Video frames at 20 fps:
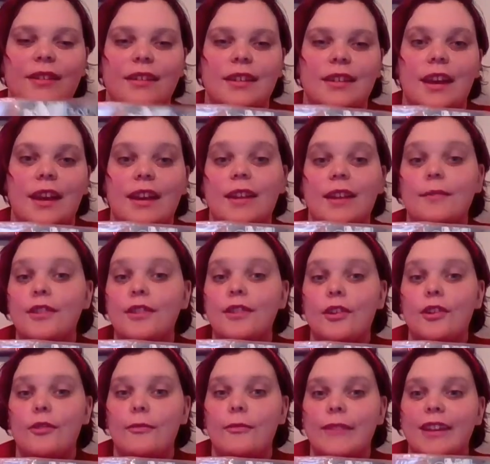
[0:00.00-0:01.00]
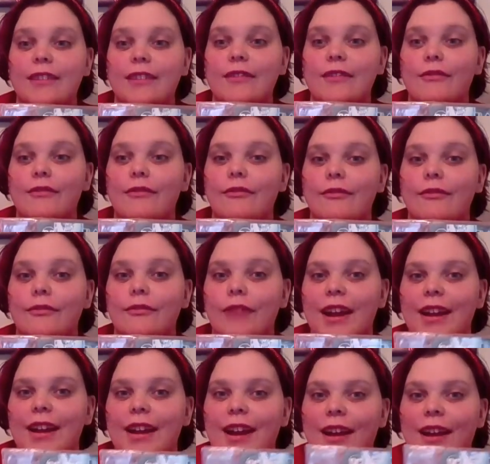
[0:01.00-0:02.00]
And I'm going to open it right
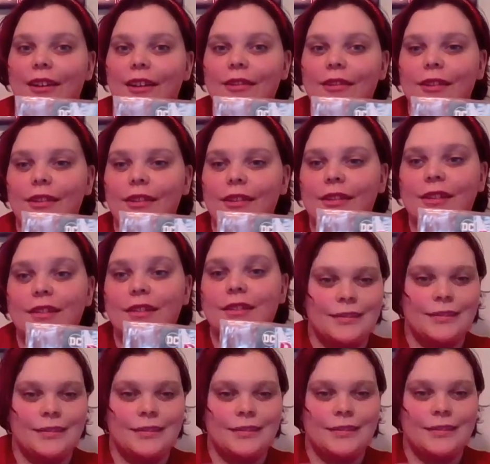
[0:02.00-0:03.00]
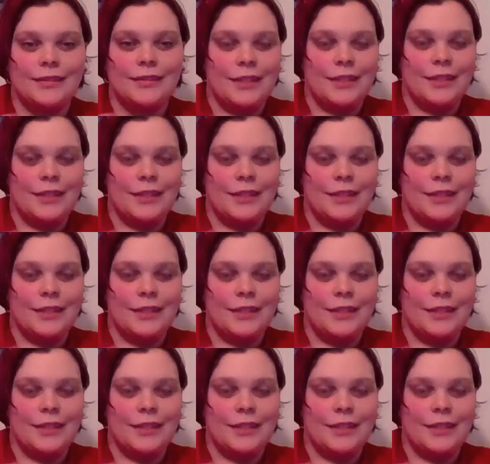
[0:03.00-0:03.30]
now. Here we go.